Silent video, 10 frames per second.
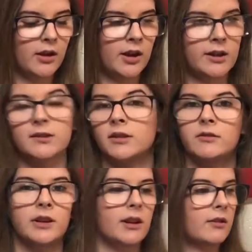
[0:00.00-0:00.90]
I can tell
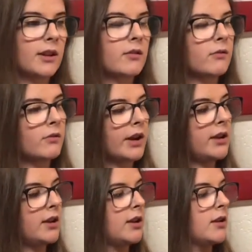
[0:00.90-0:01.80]
you right now, like
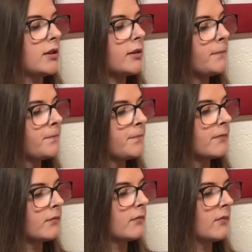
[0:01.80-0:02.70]
right here
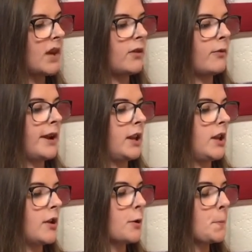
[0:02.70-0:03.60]
and right
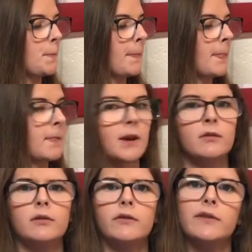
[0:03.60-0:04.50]
here. I
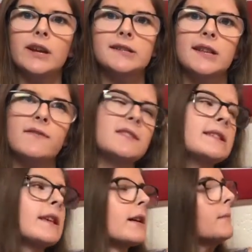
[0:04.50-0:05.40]
don't know if you guys can even
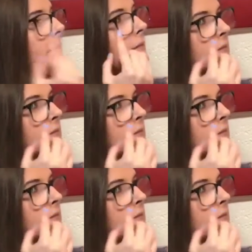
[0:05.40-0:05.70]
see that.